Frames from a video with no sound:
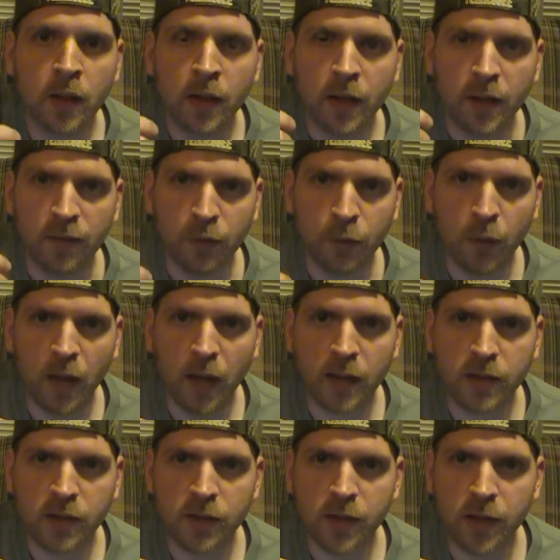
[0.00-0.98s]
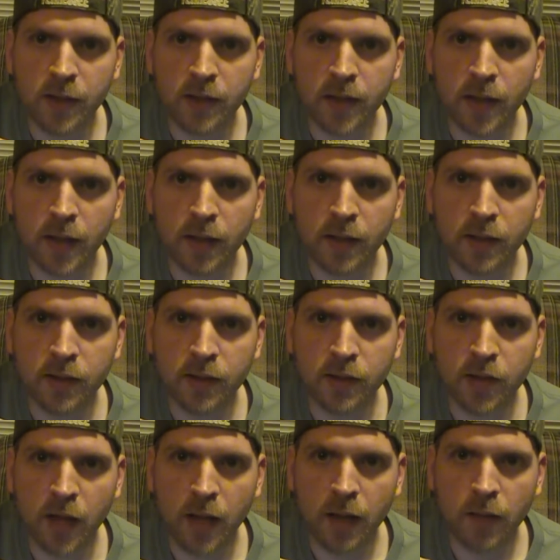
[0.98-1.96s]
If you hadn't checked out his
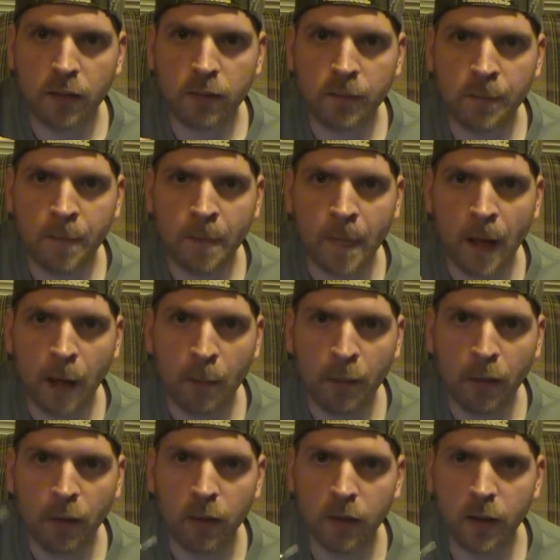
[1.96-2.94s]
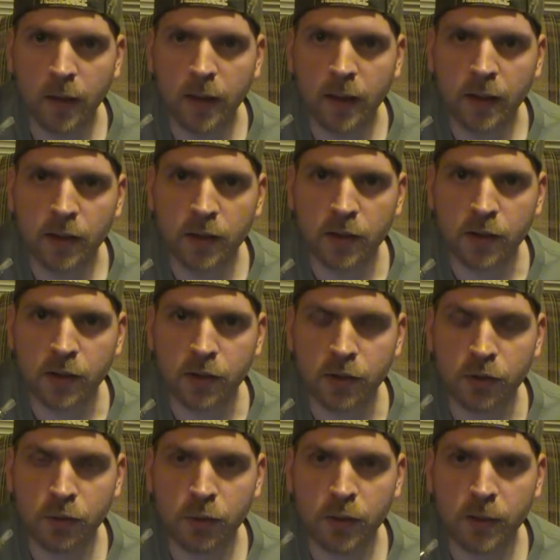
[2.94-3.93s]
channel, I'll put a link in the
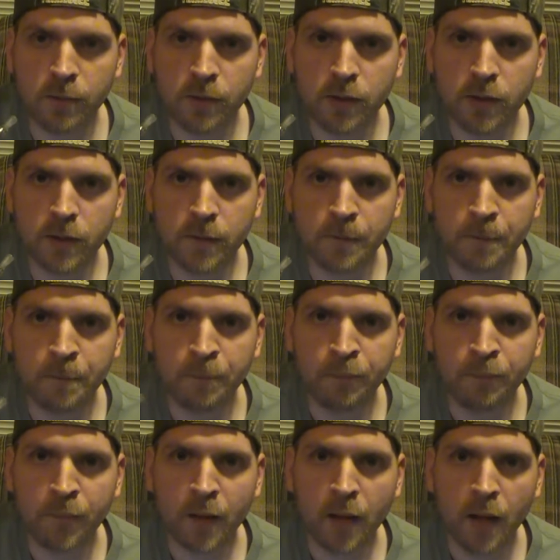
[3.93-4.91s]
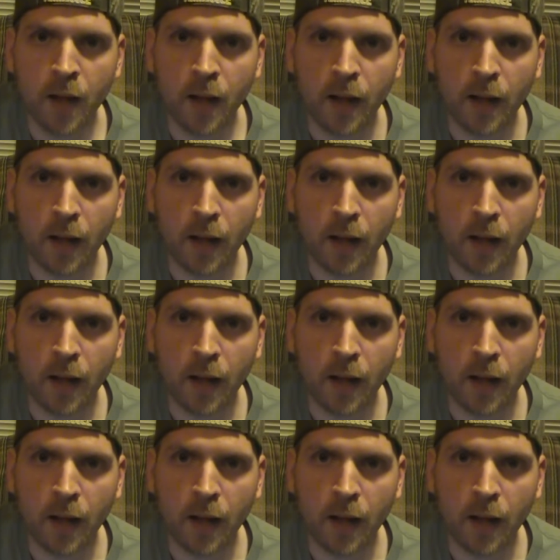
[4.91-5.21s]
description, and